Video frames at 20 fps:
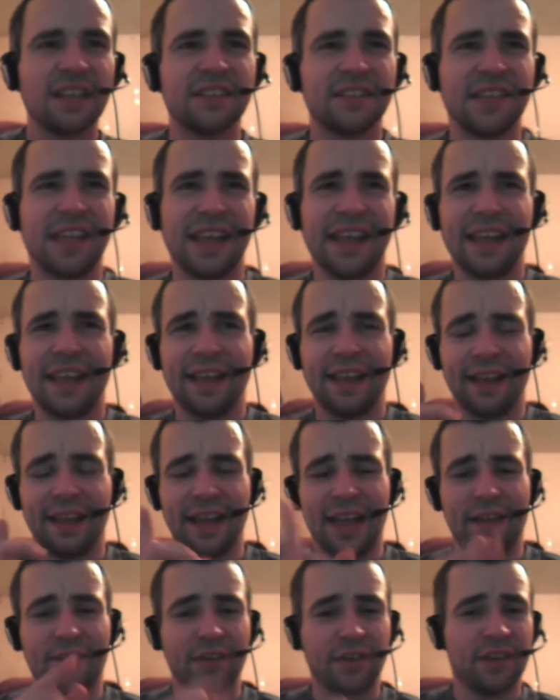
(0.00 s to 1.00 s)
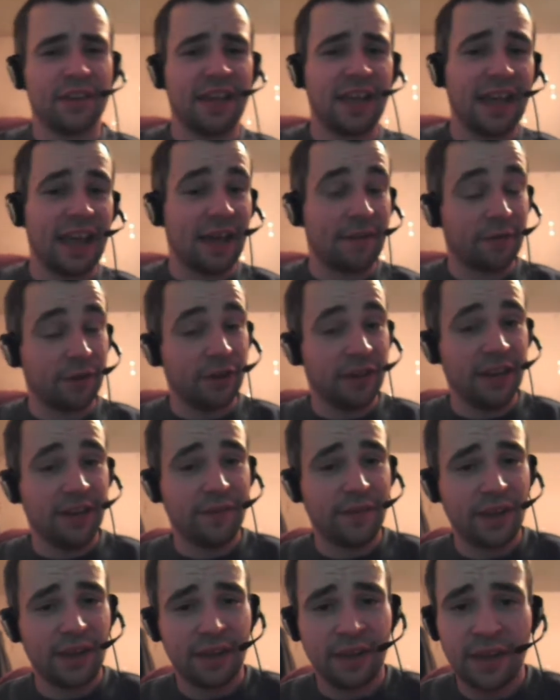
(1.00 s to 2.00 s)
saying have a good day, have a good
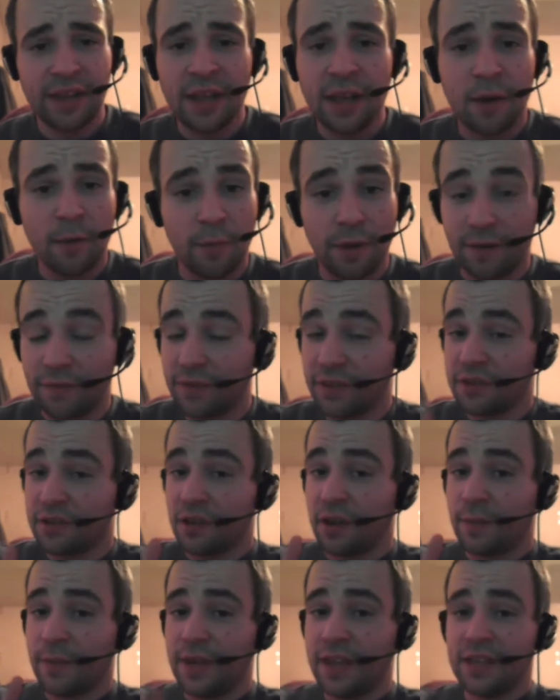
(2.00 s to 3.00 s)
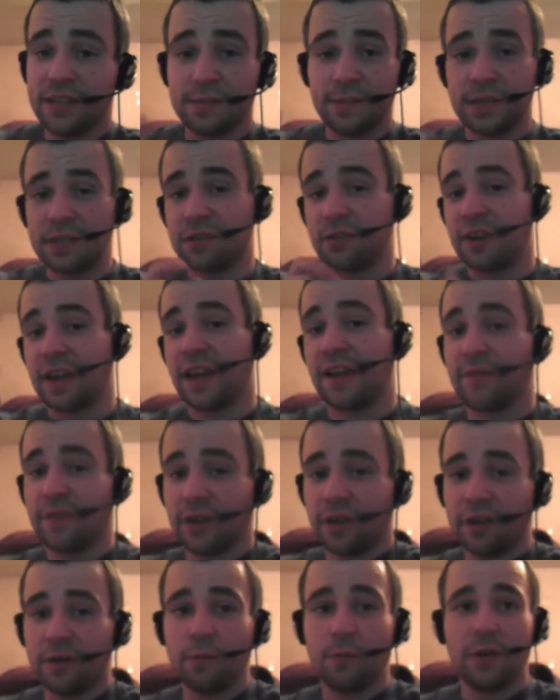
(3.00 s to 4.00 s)
evening, whatever the time it is. Make sure you're
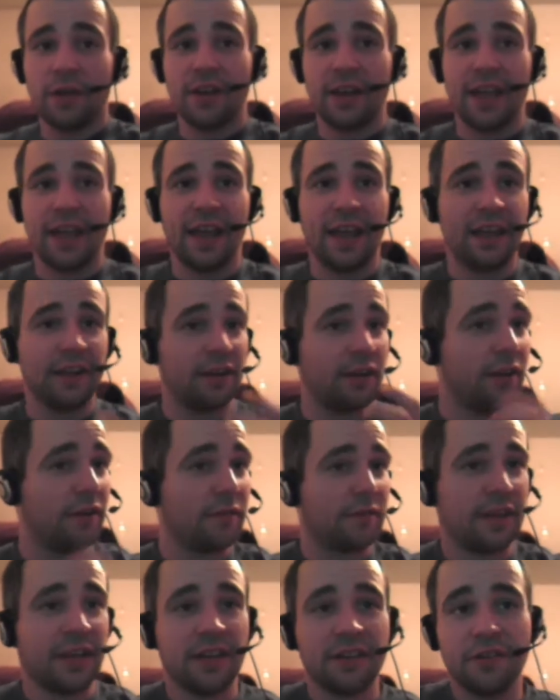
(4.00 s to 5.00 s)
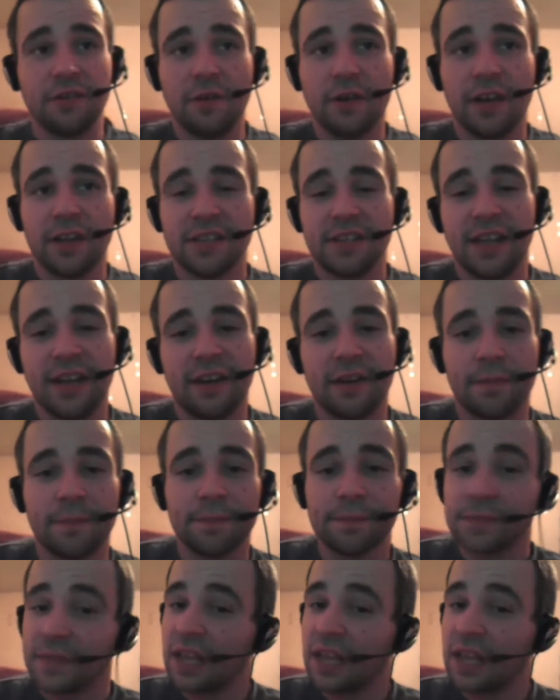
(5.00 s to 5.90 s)
having a good one, and I'll catch you guys later.